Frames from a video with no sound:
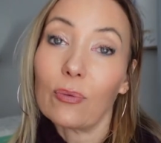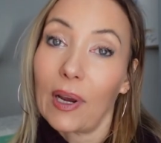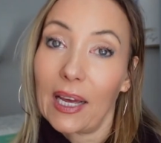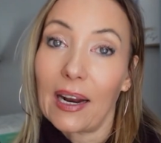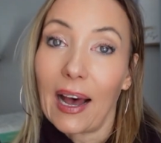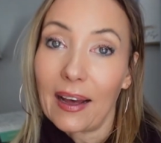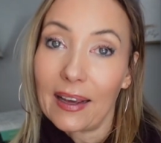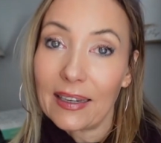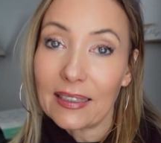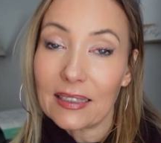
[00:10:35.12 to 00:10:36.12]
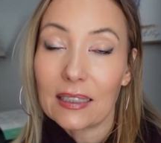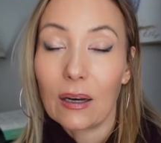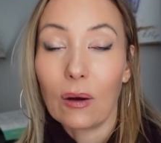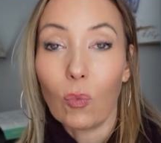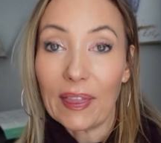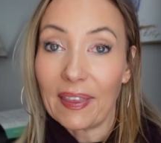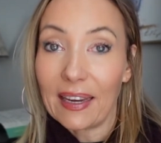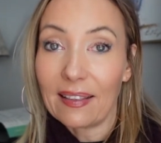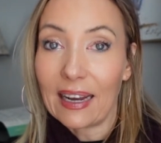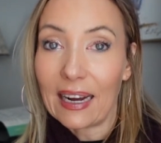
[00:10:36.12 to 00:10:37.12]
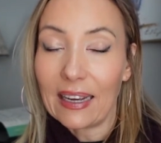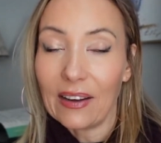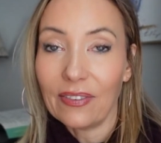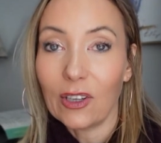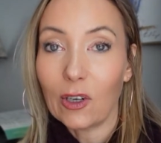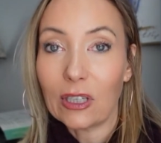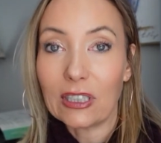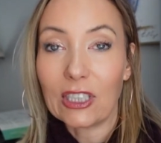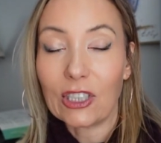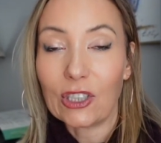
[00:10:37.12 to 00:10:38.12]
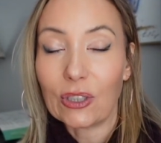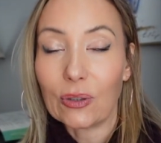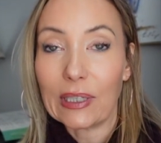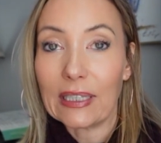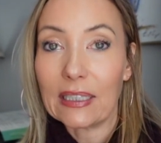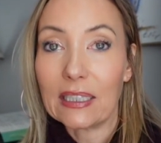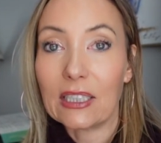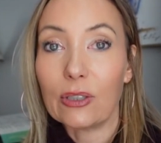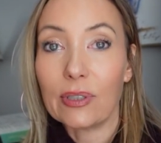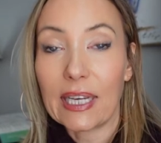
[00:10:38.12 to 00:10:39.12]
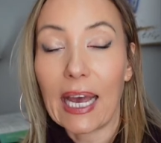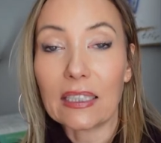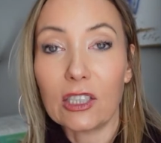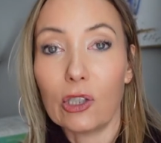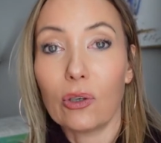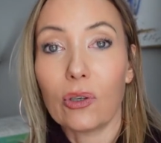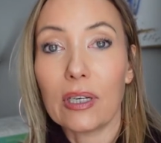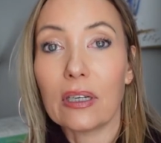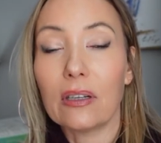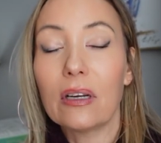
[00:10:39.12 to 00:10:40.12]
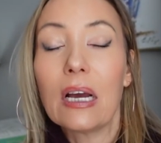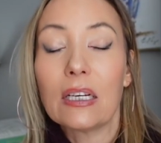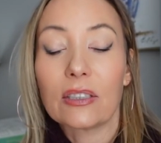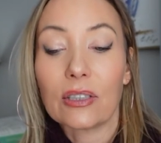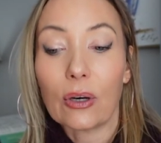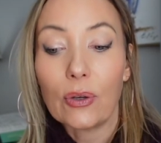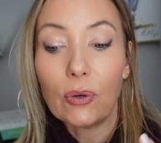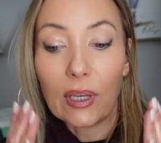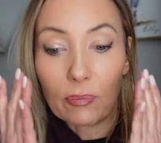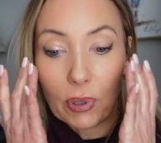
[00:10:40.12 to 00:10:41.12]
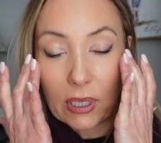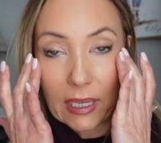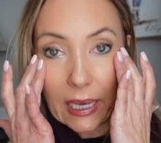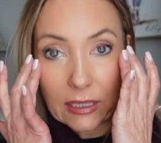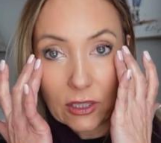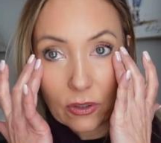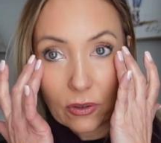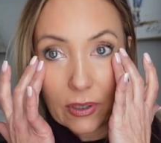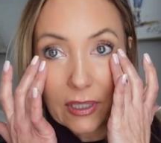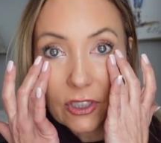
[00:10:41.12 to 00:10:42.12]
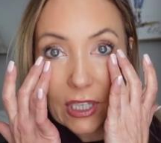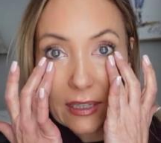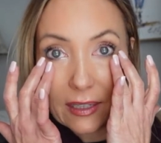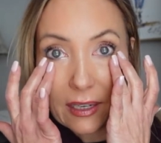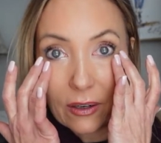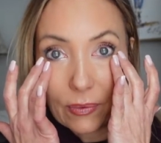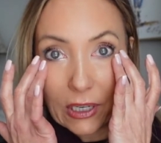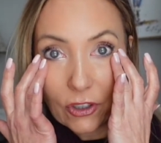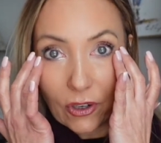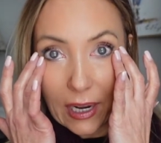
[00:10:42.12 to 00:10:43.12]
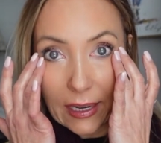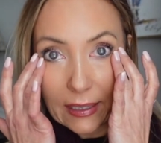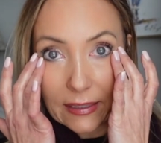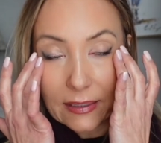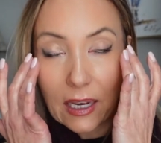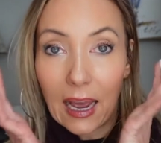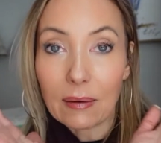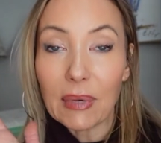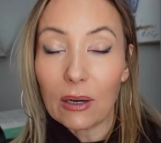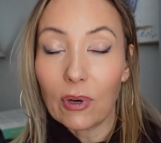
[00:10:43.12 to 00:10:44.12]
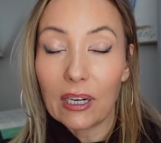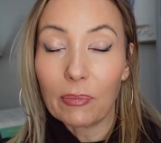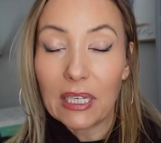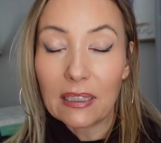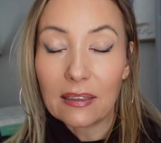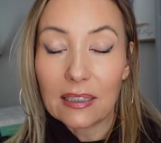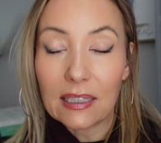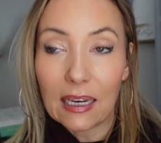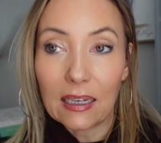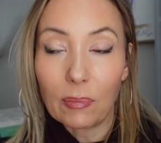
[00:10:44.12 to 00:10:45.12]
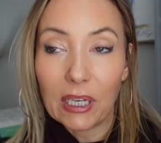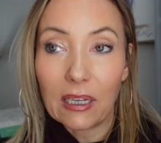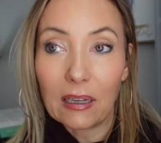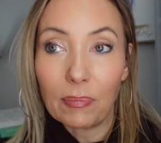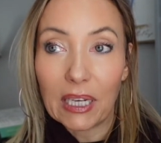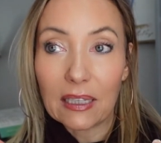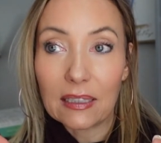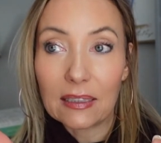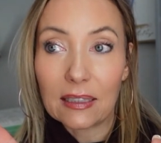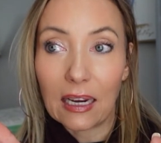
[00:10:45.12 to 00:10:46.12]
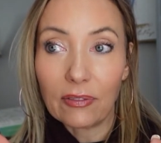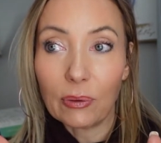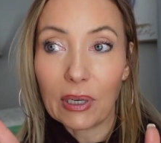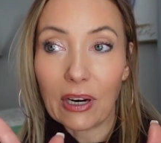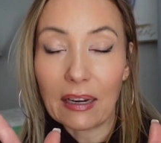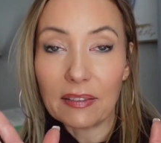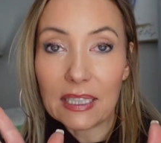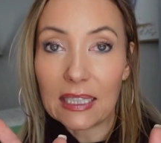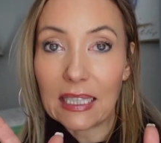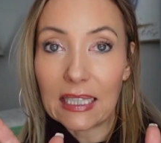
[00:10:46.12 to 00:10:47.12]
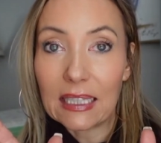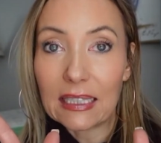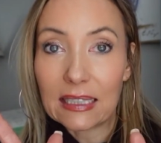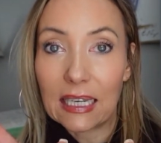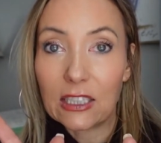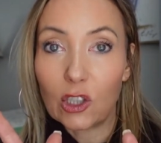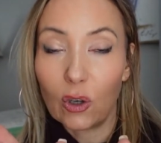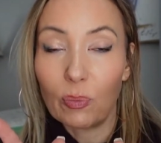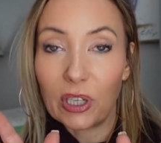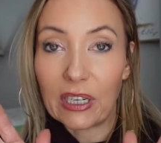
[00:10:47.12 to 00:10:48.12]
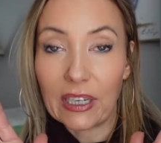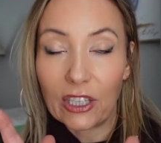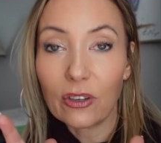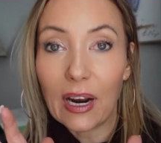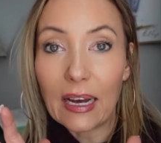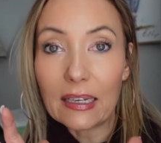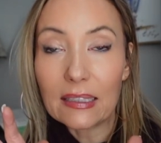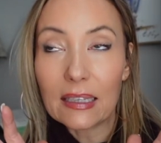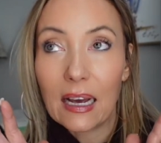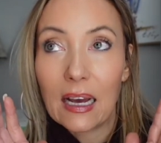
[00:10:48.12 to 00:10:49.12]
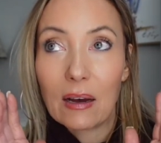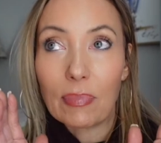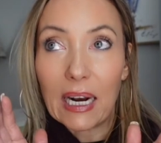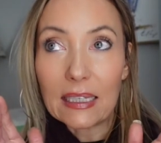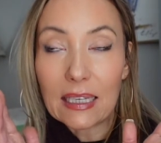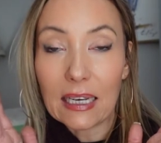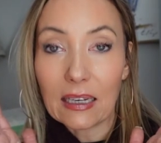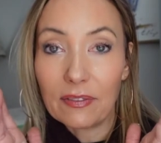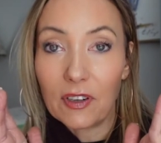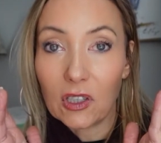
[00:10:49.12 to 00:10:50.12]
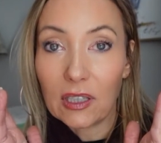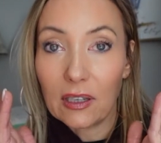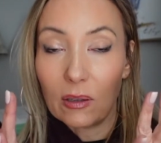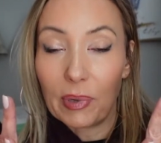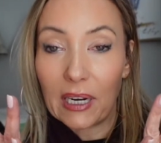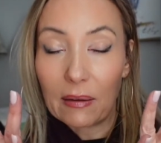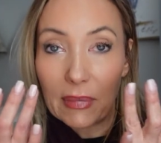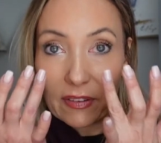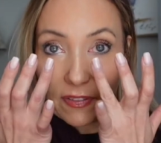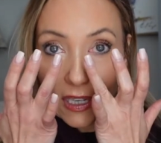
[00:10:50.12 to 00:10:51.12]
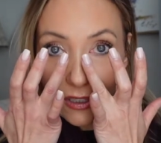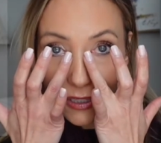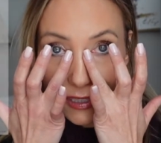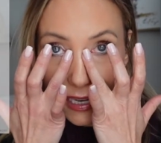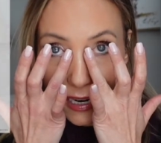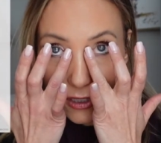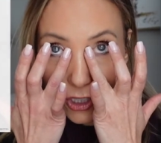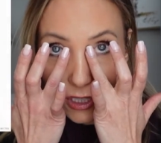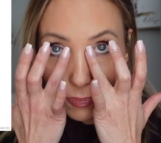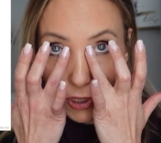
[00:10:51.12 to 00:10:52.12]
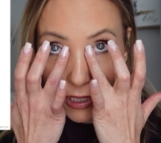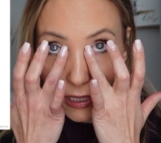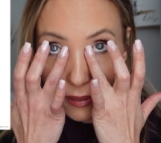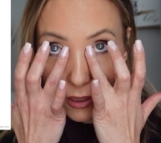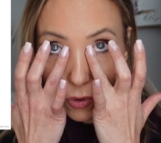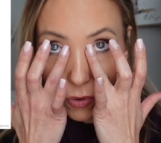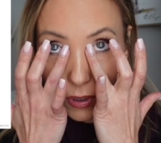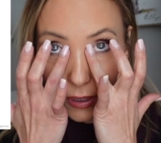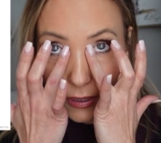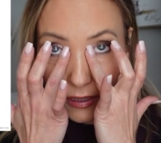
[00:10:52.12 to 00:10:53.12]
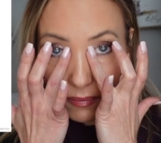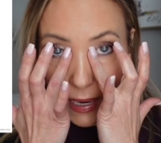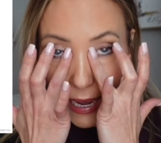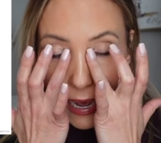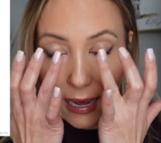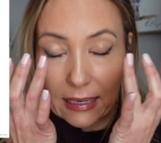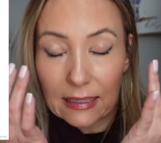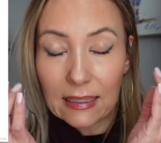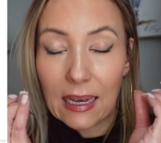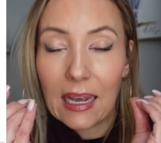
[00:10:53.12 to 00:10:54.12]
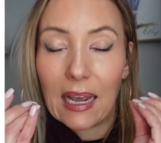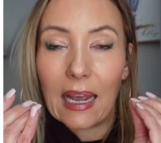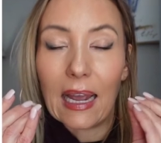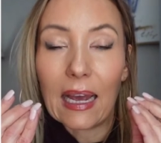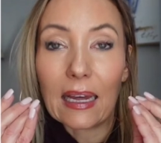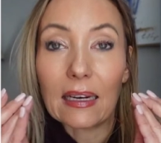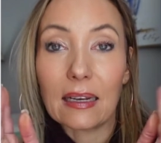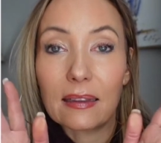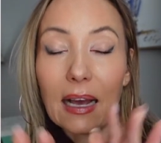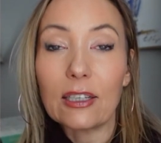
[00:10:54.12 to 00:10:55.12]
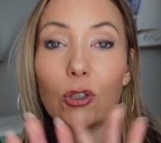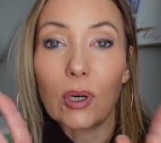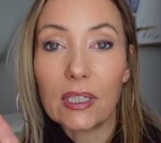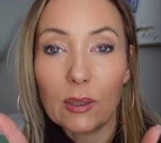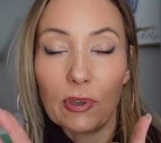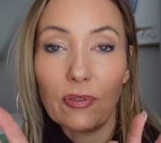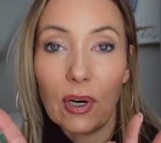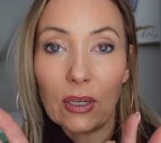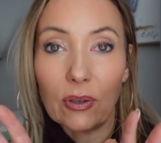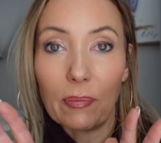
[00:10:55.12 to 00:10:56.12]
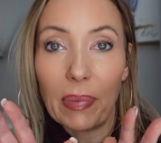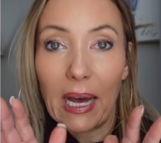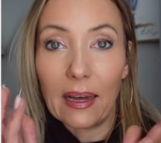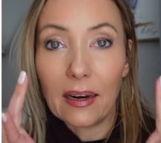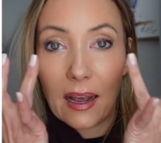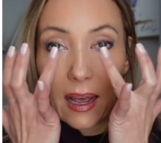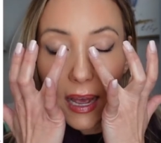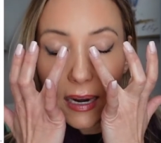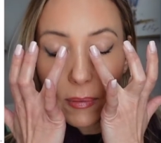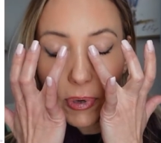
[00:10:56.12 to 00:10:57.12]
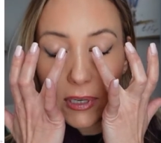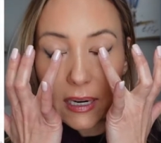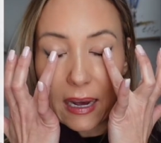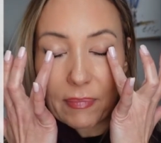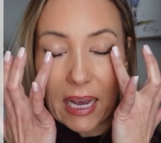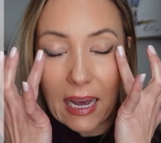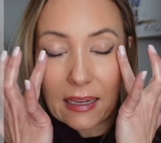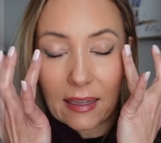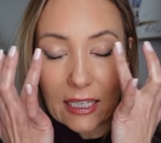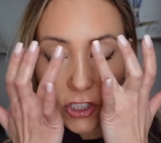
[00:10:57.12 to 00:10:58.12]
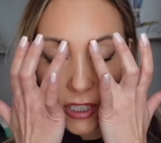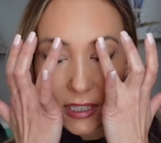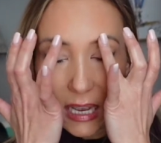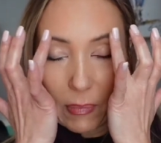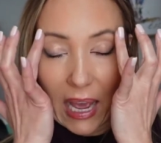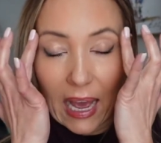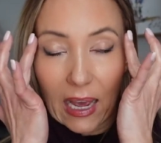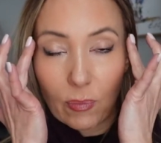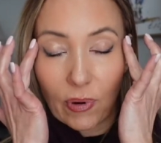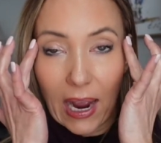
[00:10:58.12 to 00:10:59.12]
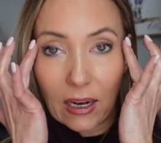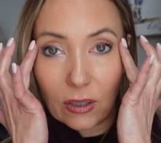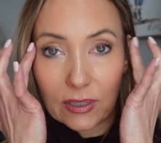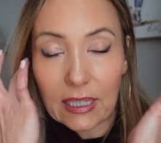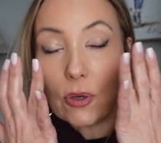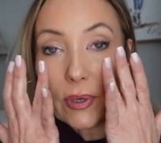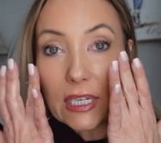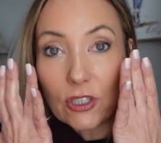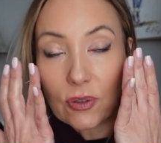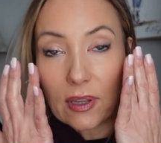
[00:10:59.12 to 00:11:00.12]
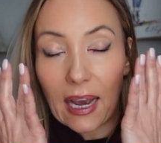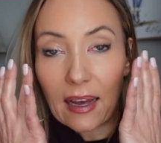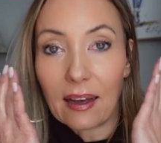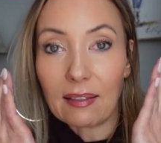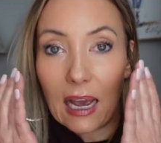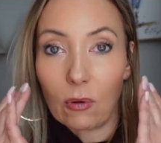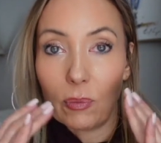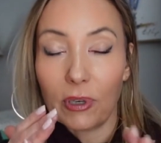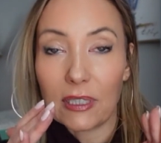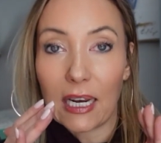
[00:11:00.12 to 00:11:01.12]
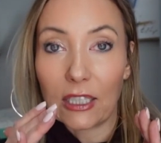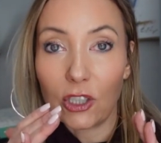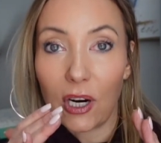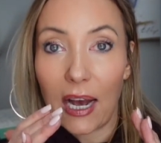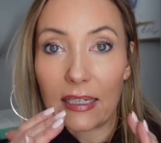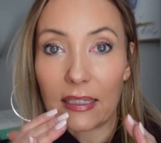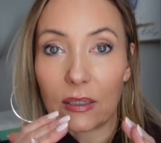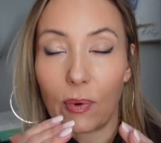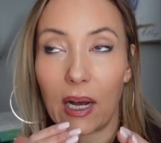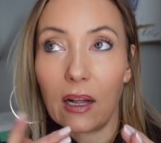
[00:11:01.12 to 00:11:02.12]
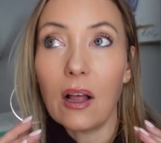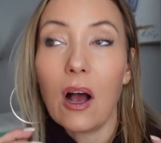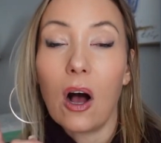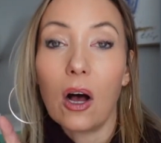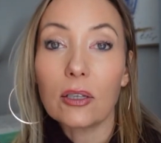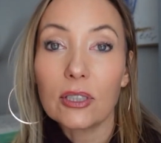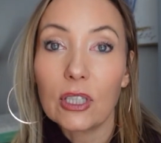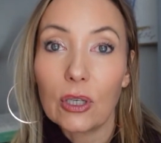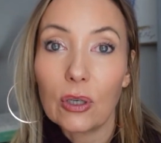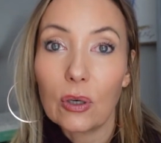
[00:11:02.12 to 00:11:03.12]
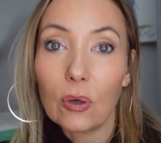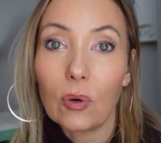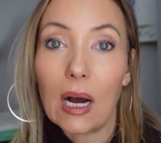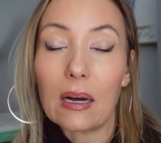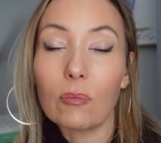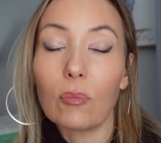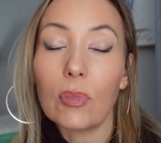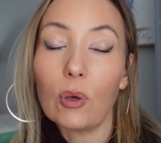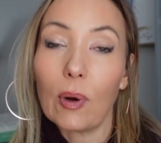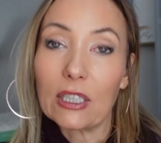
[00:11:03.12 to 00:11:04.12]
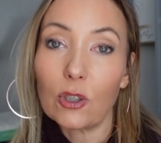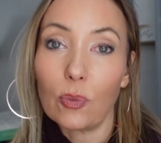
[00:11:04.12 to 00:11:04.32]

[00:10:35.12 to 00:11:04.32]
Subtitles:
red eyes. One thing that I have learned to do is use castor oil. So you can put castor oil gently around your eyes. I'm not recommending this to anybody because everywhere I've seen says don't put it in your eyes, but I take a very little bit on my fingers and I'll just put it in the corners of my eyes. And I do all this before I go to bed, and I put it on my eyelashes and my eyebrows. You can do that, and that will protect your eyes as well. Also, you want to